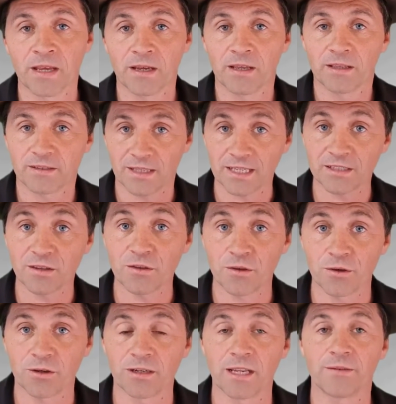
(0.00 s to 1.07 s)
So that's the
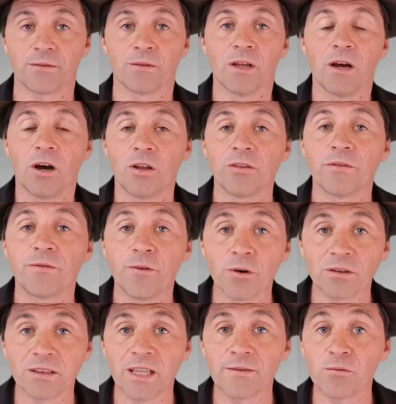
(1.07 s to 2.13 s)
3rd level. On the
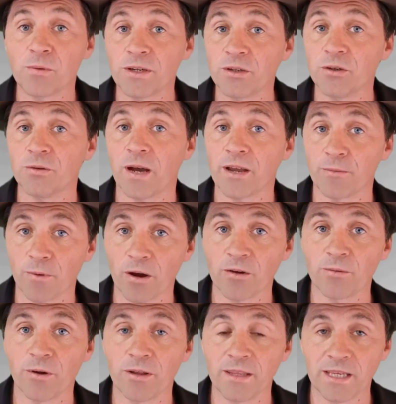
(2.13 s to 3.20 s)
4th level, we do a
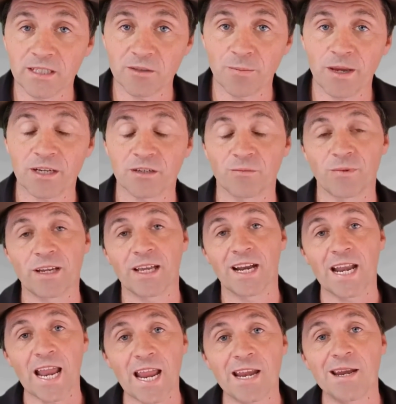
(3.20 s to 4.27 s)
roadworthy inspection. We get
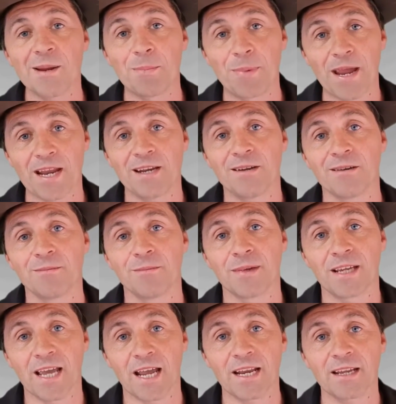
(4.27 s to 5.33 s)
an independent
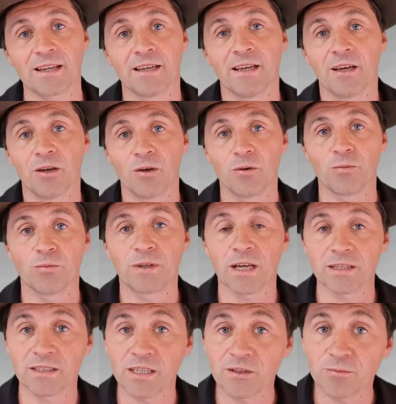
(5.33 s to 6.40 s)
mechanic who
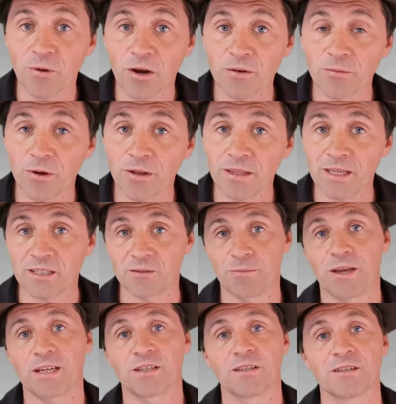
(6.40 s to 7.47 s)
does his roadworthy
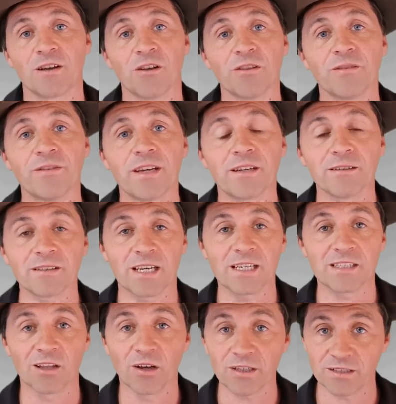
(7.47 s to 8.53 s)
inspections on the vehicles.
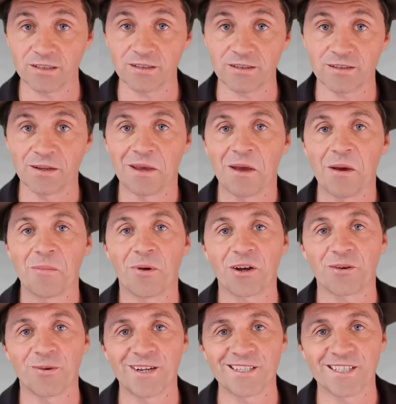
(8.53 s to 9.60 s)
He's licensed by
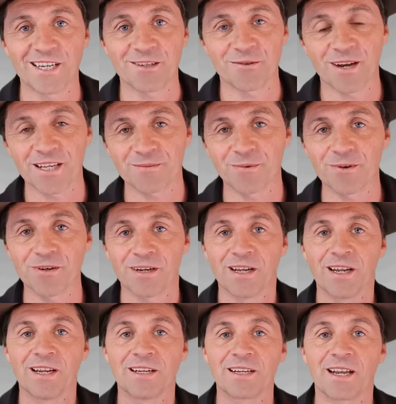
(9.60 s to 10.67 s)
Queensland Transport
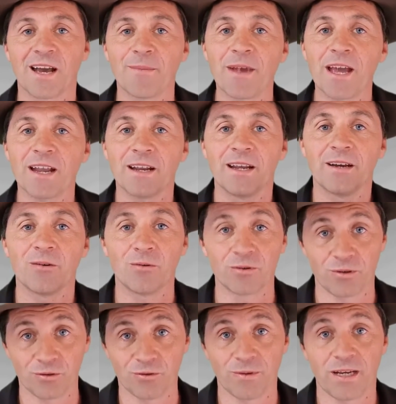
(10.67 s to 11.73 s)
to come out or
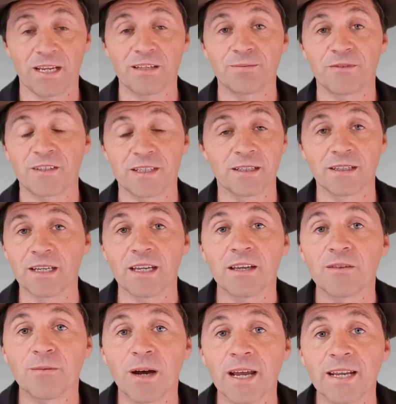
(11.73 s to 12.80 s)
do them at his facility.
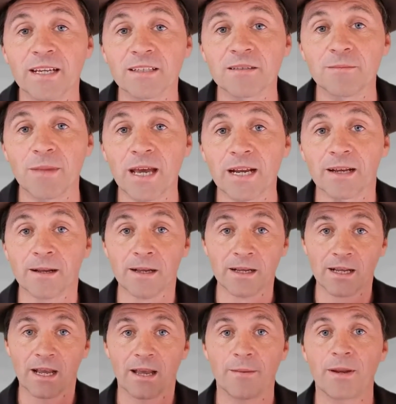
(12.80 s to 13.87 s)
Either way, it doesn't matter.
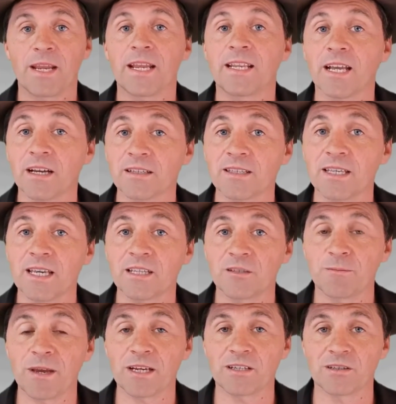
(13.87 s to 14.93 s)
But he does the
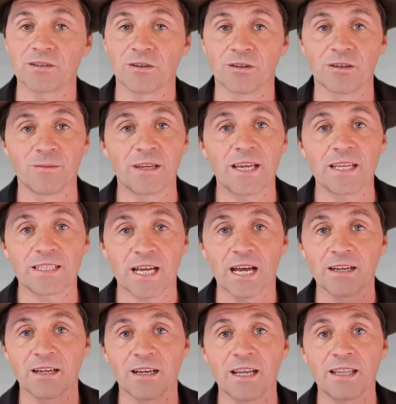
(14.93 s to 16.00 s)
inspections on them. He gets
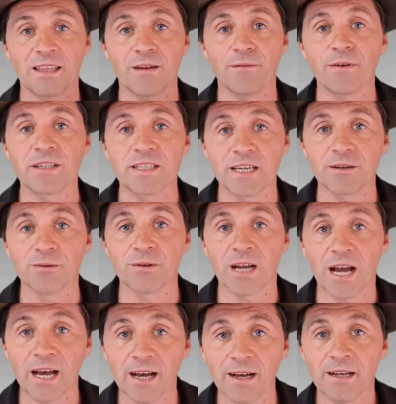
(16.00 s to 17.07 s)
underneath every single
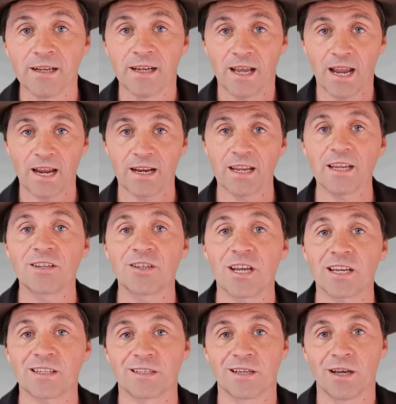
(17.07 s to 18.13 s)
car and he
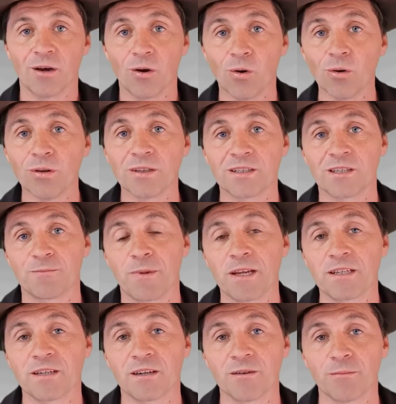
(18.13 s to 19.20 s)
checks all the
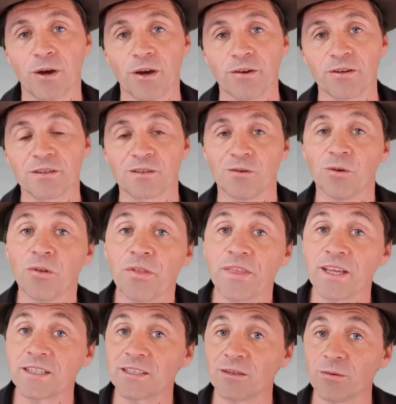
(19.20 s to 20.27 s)
suspension components and all the
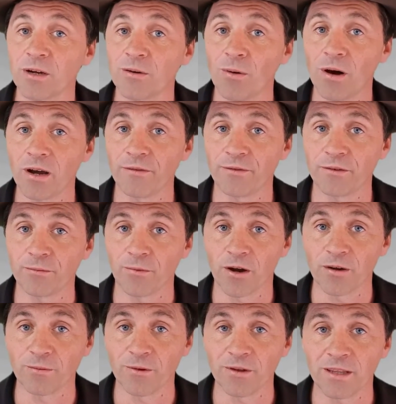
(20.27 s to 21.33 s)
things that are required for the
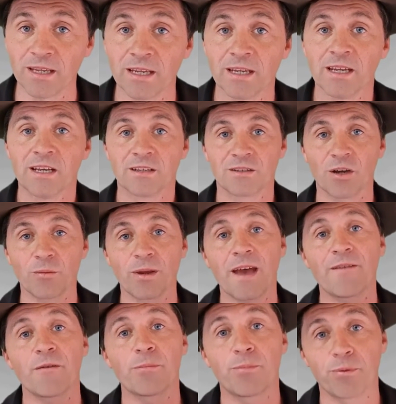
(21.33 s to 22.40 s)
roadworthy. So we
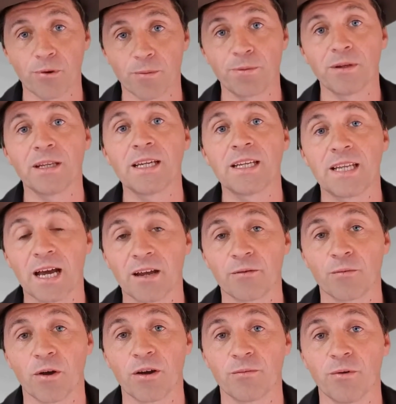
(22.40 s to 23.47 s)
have a properly done
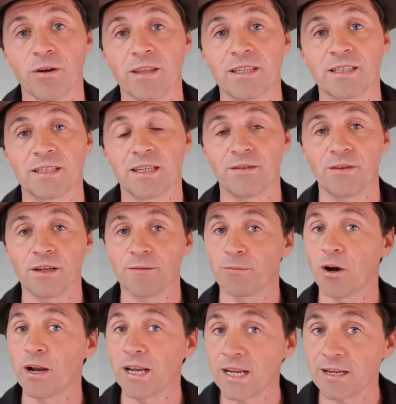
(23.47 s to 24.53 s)
roadworthy certificate
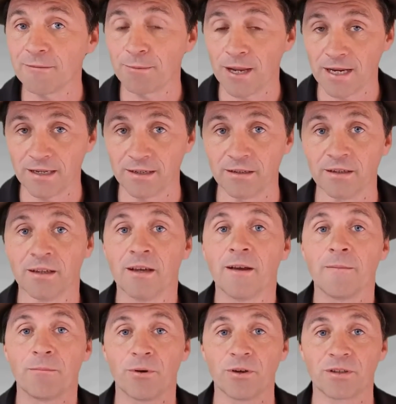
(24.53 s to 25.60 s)
by an independent
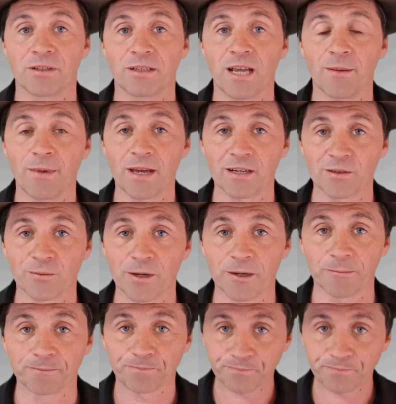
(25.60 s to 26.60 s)
person come out as well.